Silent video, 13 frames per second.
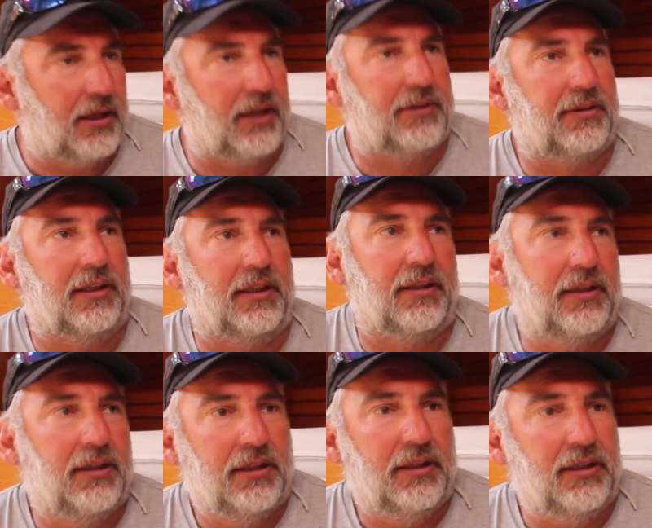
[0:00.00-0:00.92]
I
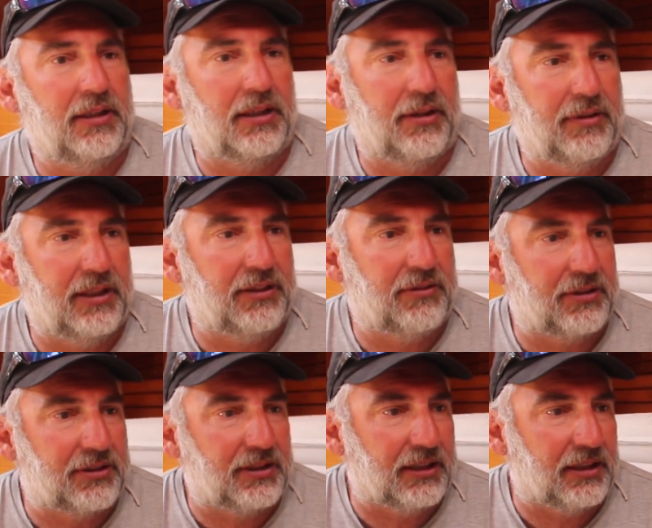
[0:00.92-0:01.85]
think
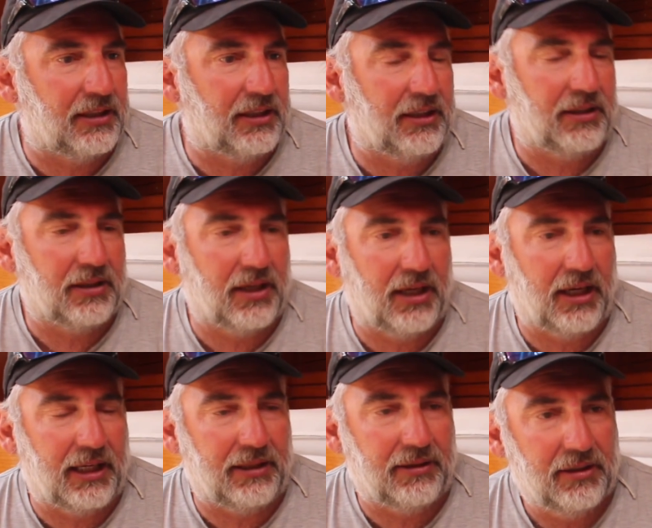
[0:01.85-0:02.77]
interestingly,
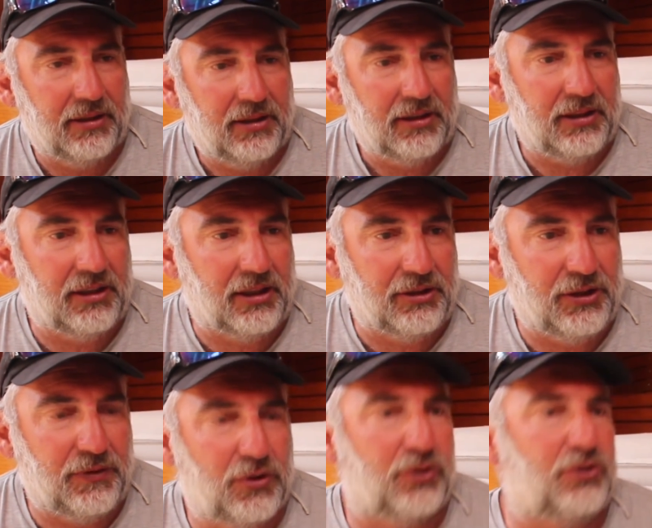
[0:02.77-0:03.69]

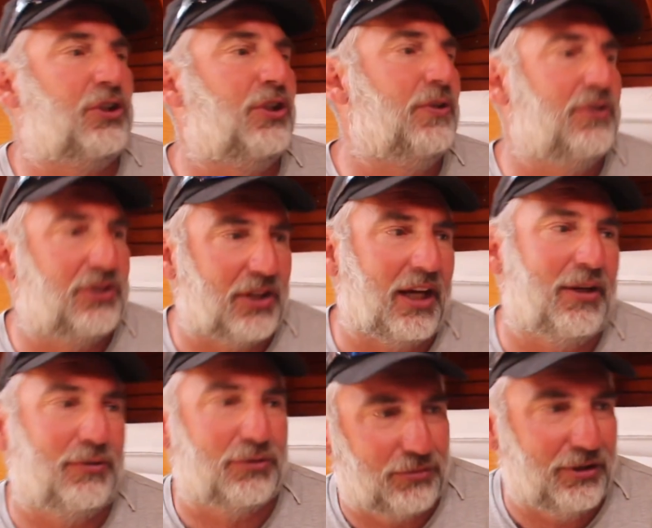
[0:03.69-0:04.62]
you've got two
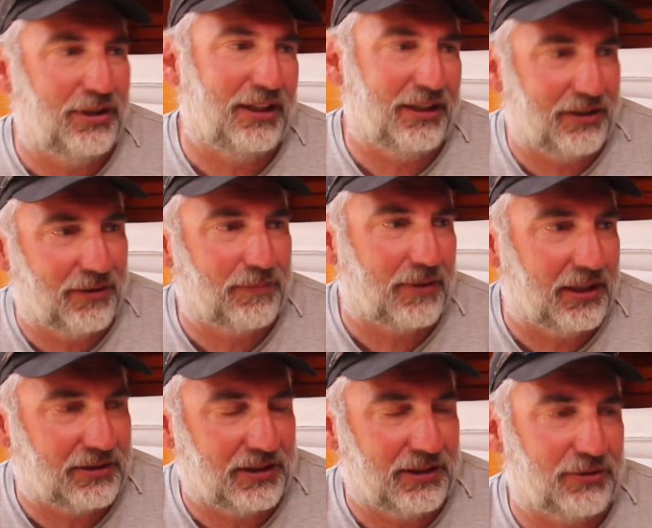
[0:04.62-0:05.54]
sails really that
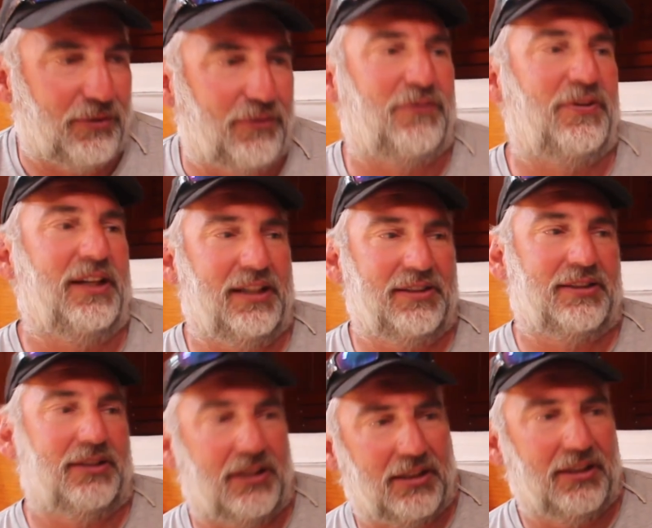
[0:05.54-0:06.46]
basically sort of fit
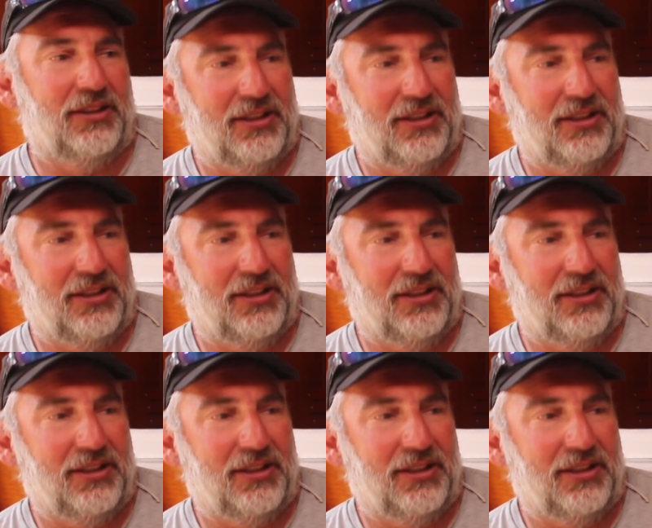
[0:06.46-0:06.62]
into